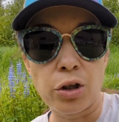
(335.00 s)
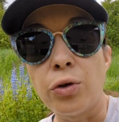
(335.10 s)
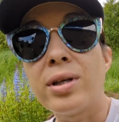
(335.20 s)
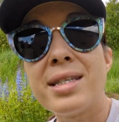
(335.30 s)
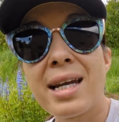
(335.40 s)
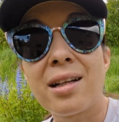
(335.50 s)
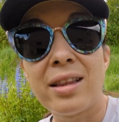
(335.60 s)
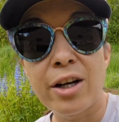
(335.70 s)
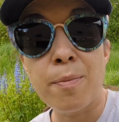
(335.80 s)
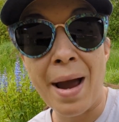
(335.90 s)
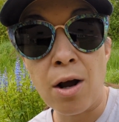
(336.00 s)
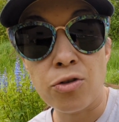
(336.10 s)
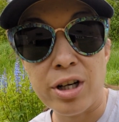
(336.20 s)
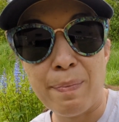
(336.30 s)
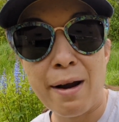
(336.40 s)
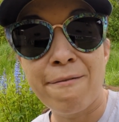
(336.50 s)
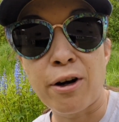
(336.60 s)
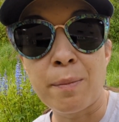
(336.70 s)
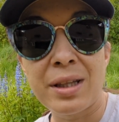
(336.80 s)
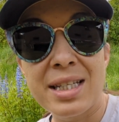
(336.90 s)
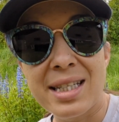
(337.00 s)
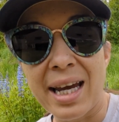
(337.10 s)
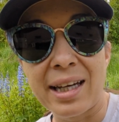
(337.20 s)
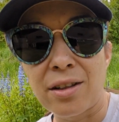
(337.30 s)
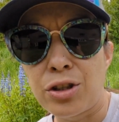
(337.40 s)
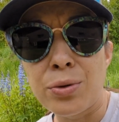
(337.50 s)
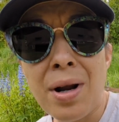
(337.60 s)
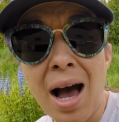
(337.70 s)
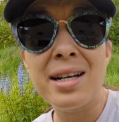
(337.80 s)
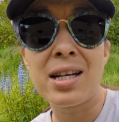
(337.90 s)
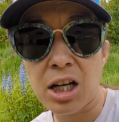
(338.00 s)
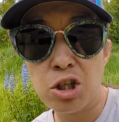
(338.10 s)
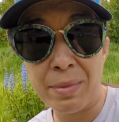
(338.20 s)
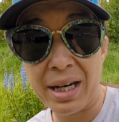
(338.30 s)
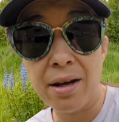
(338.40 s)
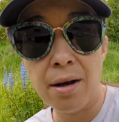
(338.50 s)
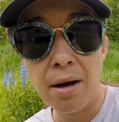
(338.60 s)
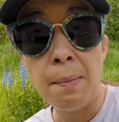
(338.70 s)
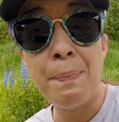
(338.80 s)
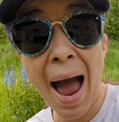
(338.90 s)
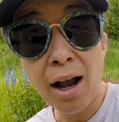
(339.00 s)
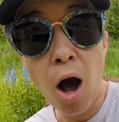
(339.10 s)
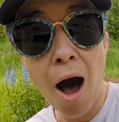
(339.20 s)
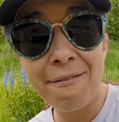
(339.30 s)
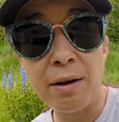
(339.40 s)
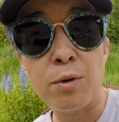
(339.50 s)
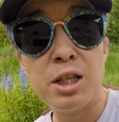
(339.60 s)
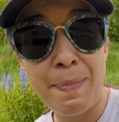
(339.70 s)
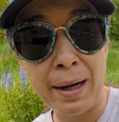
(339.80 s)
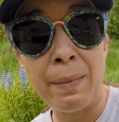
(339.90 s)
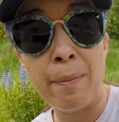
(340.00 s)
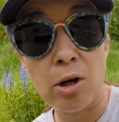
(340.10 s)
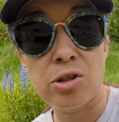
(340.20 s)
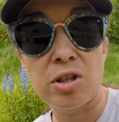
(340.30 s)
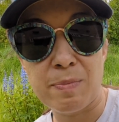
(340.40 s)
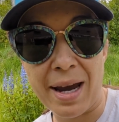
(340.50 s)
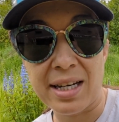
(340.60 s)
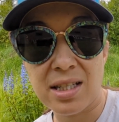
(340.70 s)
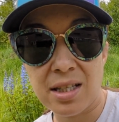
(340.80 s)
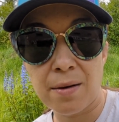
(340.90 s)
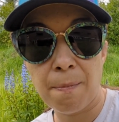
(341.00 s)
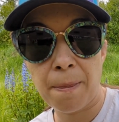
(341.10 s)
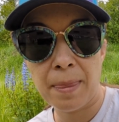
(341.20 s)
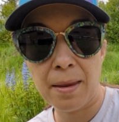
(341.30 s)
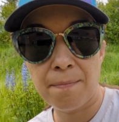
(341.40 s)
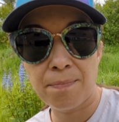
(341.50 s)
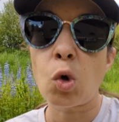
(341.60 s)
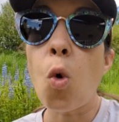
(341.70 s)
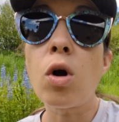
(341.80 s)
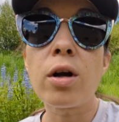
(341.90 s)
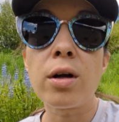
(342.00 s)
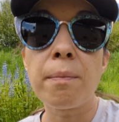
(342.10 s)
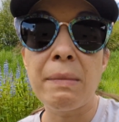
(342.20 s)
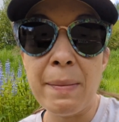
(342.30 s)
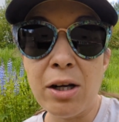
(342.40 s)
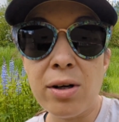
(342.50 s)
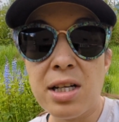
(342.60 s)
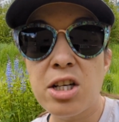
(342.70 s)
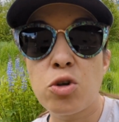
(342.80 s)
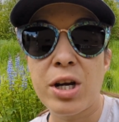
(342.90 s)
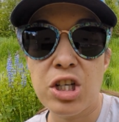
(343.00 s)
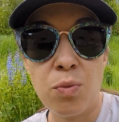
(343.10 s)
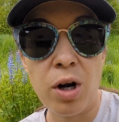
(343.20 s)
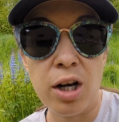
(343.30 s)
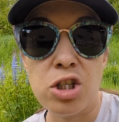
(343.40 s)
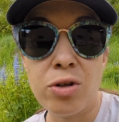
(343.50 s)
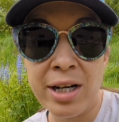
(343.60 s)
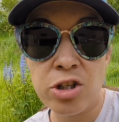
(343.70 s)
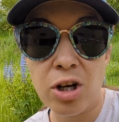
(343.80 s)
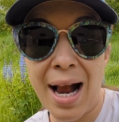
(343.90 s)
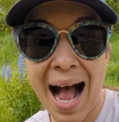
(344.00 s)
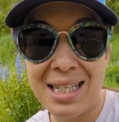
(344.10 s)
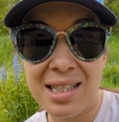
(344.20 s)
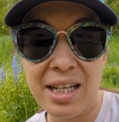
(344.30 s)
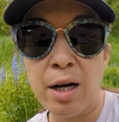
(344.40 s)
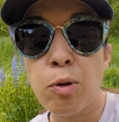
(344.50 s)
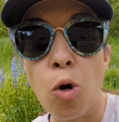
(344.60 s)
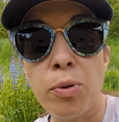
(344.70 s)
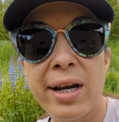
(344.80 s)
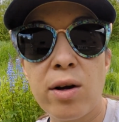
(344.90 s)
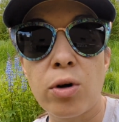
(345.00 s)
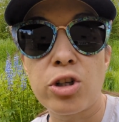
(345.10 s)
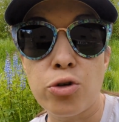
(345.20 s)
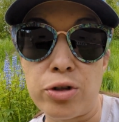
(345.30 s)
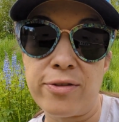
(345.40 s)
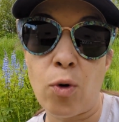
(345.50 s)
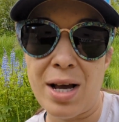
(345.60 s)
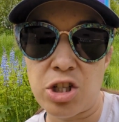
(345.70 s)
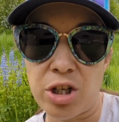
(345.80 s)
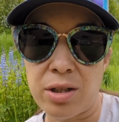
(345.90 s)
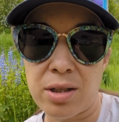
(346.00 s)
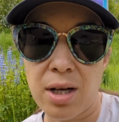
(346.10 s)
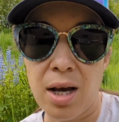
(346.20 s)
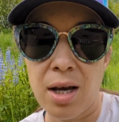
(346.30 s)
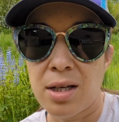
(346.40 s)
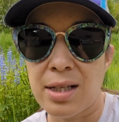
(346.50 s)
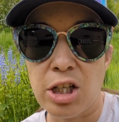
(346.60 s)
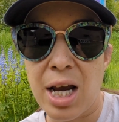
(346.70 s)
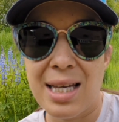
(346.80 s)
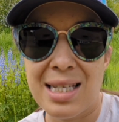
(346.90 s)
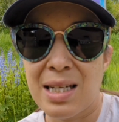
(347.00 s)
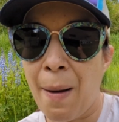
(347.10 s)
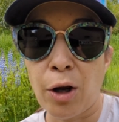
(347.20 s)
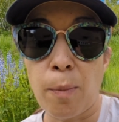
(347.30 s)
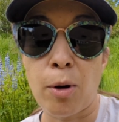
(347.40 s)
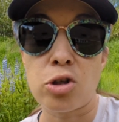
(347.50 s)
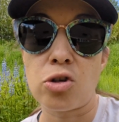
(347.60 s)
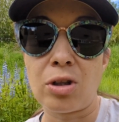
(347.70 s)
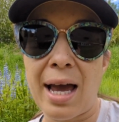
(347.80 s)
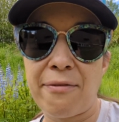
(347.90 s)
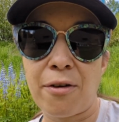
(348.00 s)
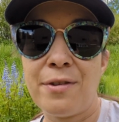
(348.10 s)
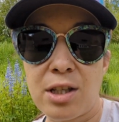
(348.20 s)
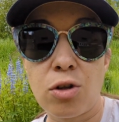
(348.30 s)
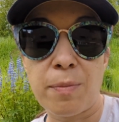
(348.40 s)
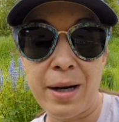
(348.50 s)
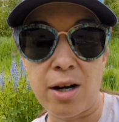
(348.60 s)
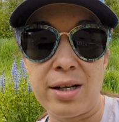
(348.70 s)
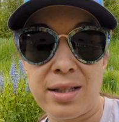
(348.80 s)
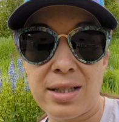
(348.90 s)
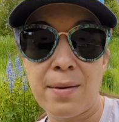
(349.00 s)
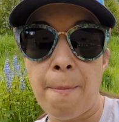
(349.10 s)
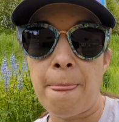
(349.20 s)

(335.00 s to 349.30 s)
You can set a clear boundary by firmly saying, "Do not touch me. Back off and respect my personal space." Or maybe you're in a situation where a stranger asks inappropriate or intrusive questions, such as about your personal life or physical appearance.